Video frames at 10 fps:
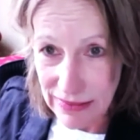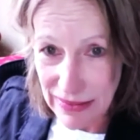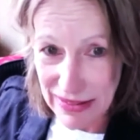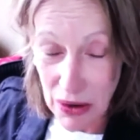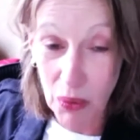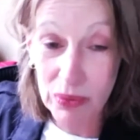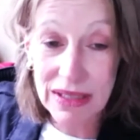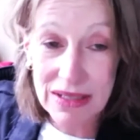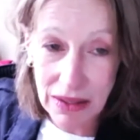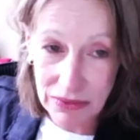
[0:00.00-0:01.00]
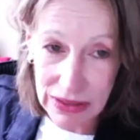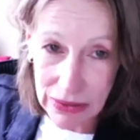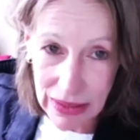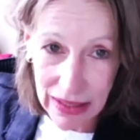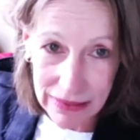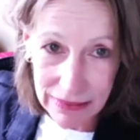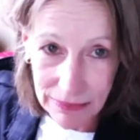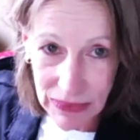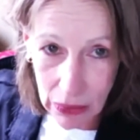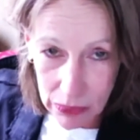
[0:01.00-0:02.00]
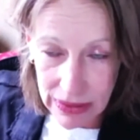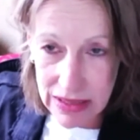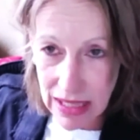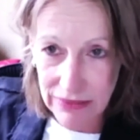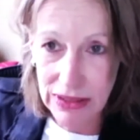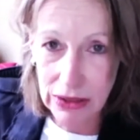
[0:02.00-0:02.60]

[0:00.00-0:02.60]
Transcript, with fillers: And only David knew that. Only David